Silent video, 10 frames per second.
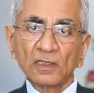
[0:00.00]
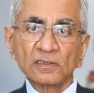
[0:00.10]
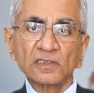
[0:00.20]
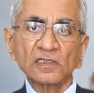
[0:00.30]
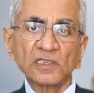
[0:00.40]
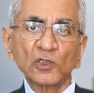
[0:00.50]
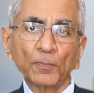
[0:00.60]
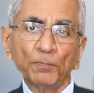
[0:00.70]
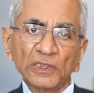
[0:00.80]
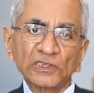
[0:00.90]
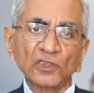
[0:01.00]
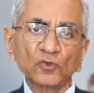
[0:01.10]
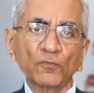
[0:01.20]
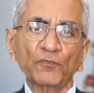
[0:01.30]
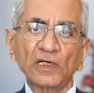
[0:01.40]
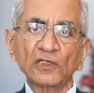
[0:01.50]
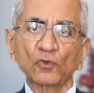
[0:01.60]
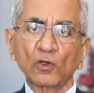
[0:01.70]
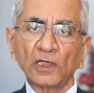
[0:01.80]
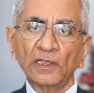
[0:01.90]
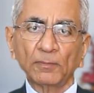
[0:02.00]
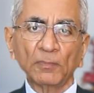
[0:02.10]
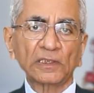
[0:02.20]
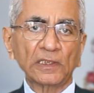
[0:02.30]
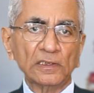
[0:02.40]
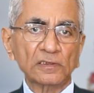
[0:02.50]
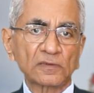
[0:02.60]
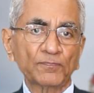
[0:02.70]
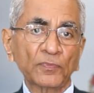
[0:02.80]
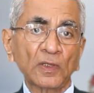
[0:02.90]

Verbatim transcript: consisting of mixtures of various organic materials.